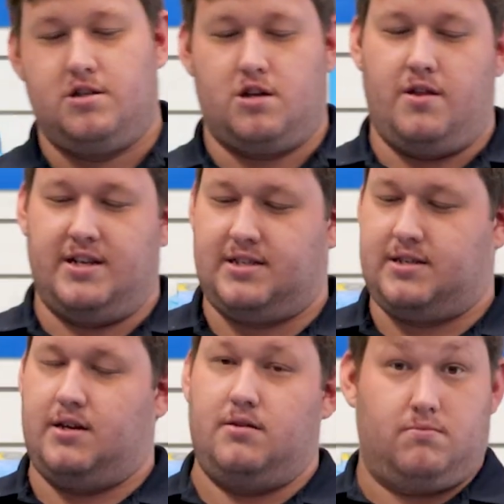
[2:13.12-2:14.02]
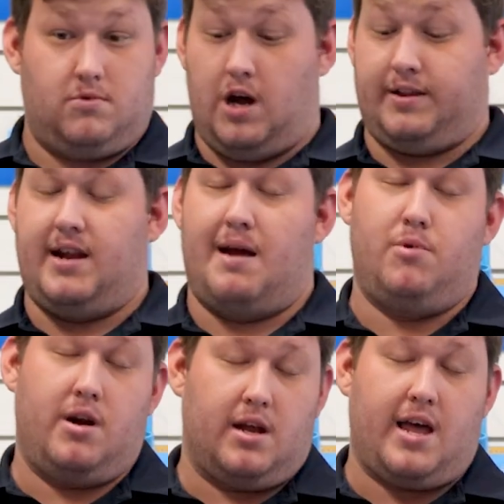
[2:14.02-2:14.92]
So this, like the
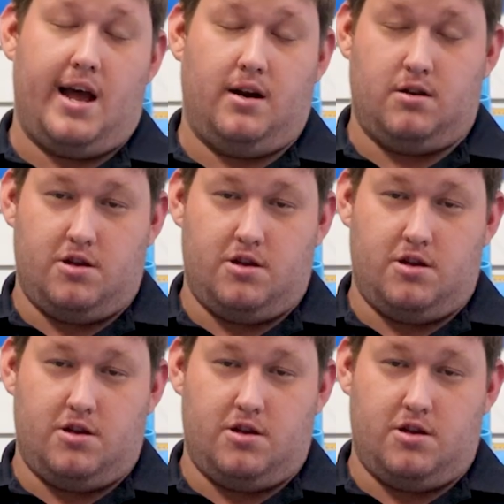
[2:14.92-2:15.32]
name would indicate,